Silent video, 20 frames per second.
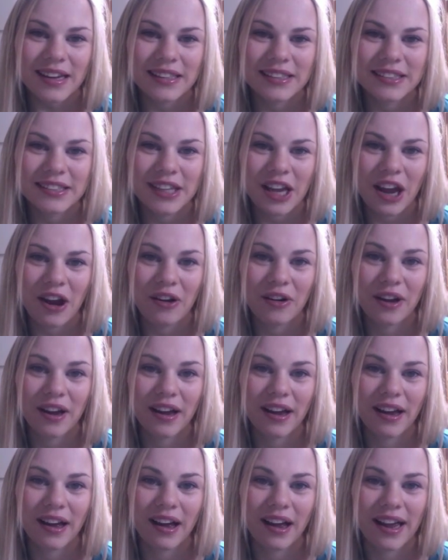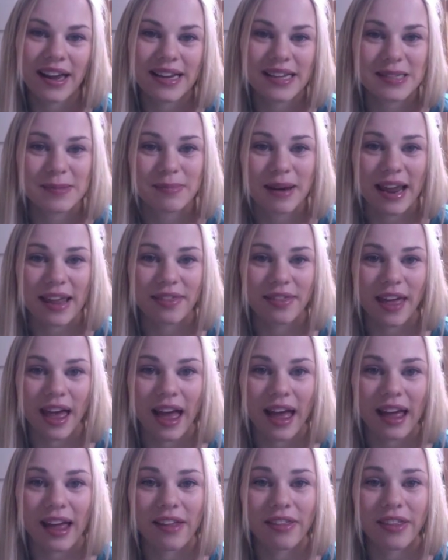so I explain
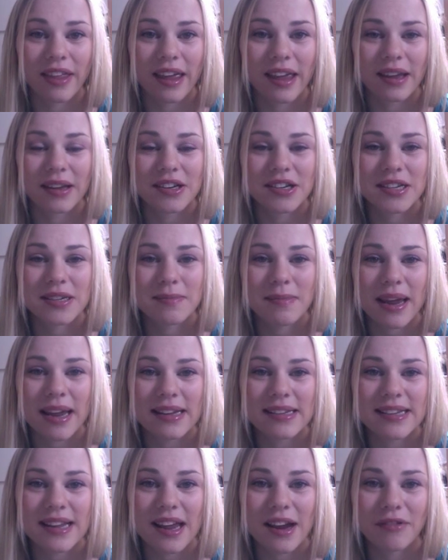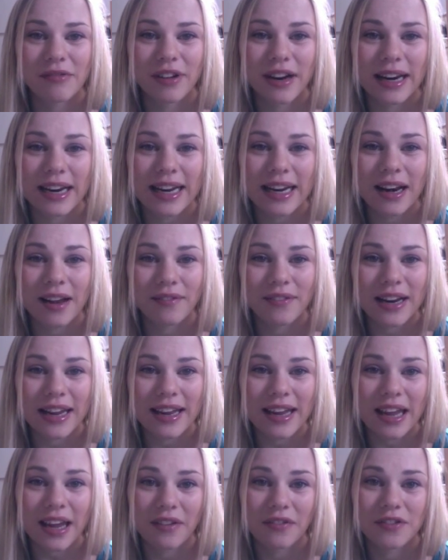that, and that it just makes it a really lovely
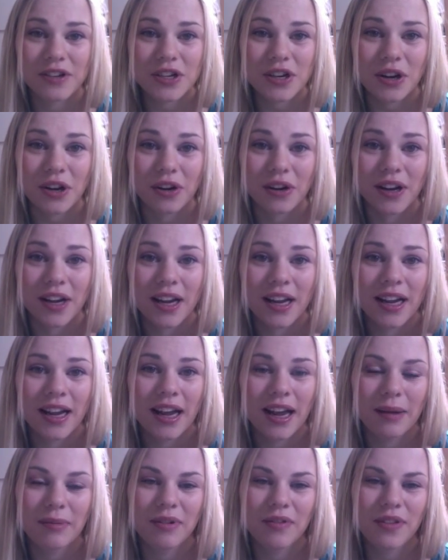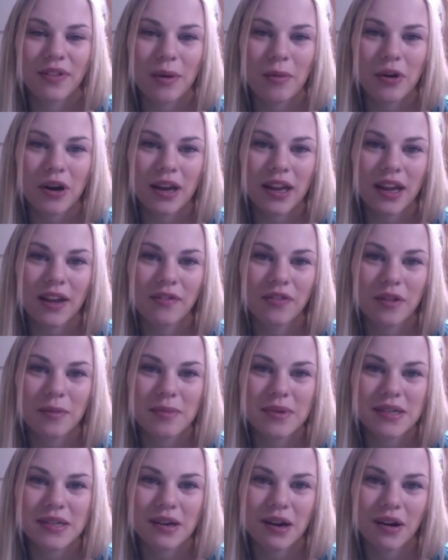gift too. If they want to gift the
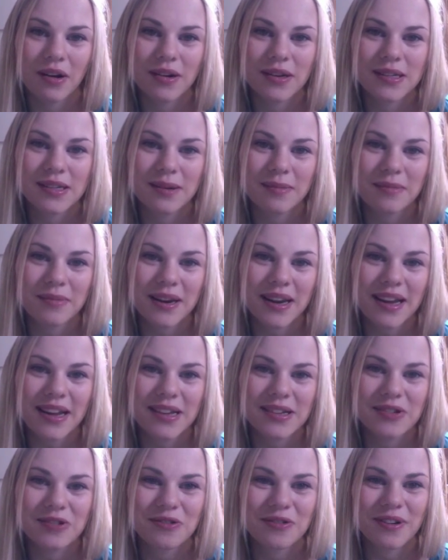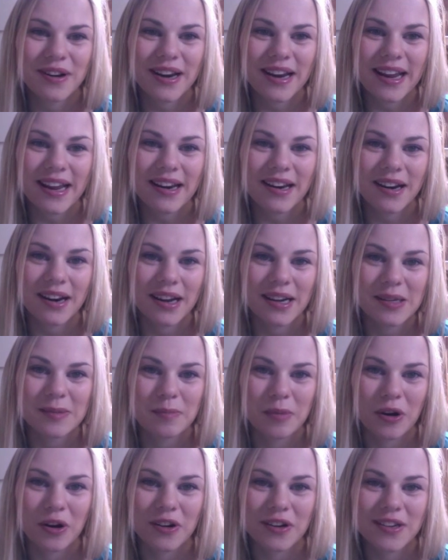mascara to somebody, it's already in a nice
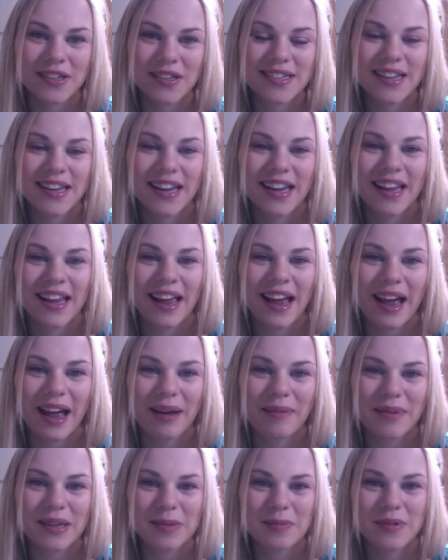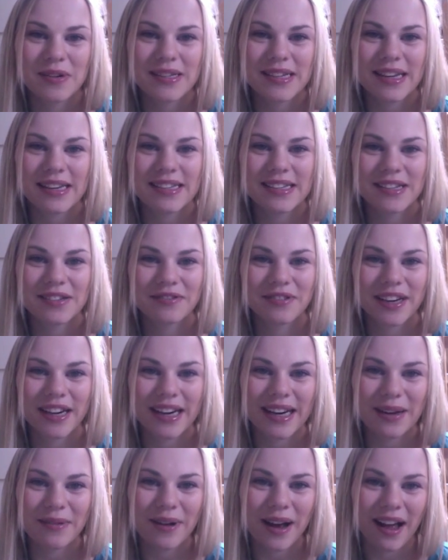box. It's presented
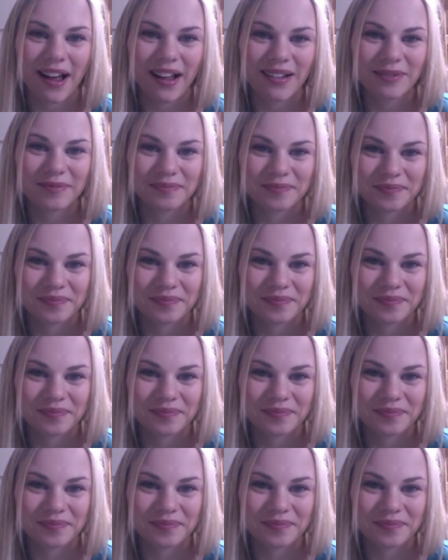really well.